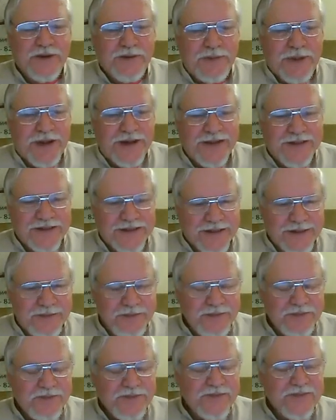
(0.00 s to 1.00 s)
policy,
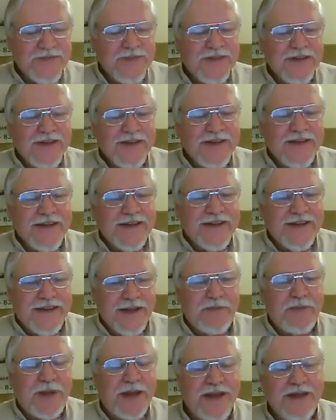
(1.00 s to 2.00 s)
they
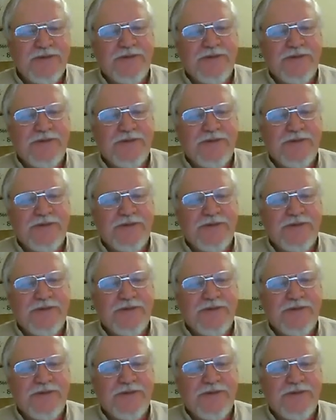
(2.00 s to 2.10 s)
paid